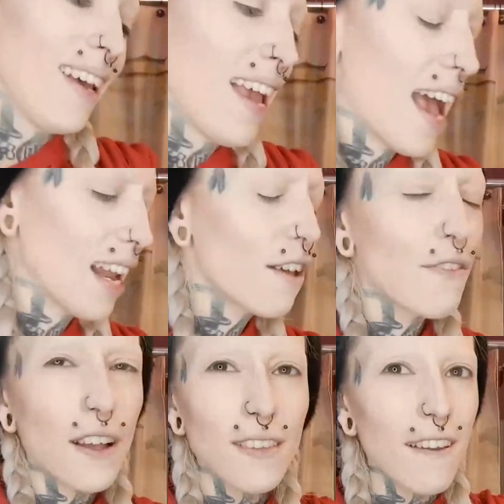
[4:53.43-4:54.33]
And I
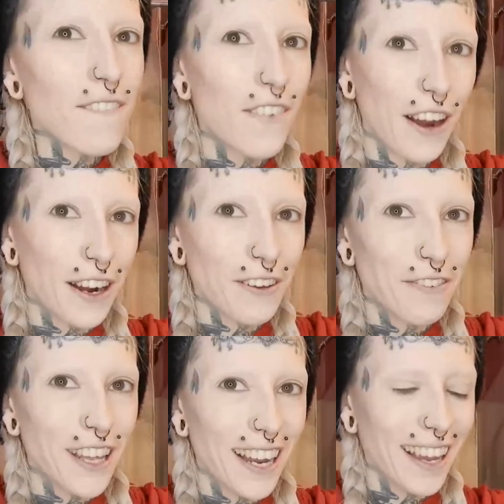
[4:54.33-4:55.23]
found that very
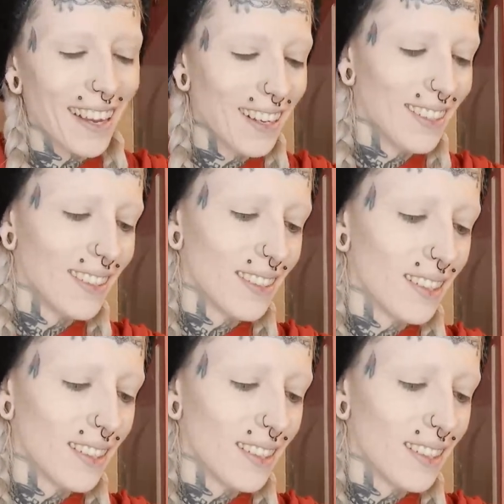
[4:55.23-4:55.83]
fitting